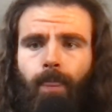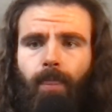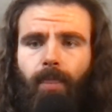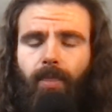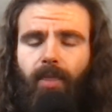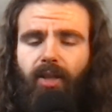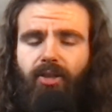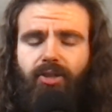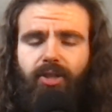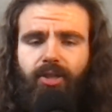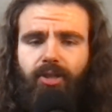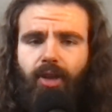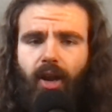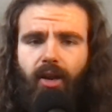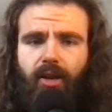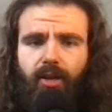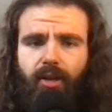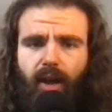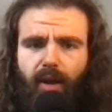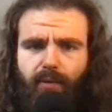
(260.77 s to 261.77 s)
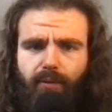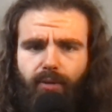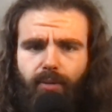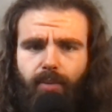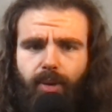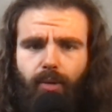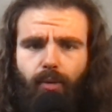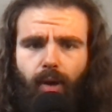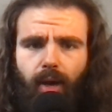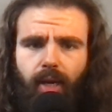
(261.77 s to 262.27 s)
that's just not enough for
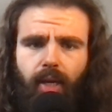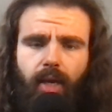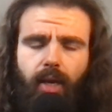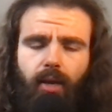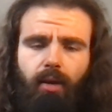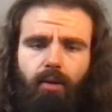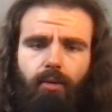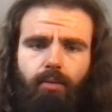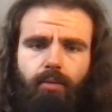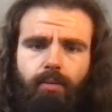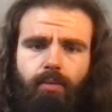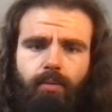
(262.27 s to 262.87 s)
me right now.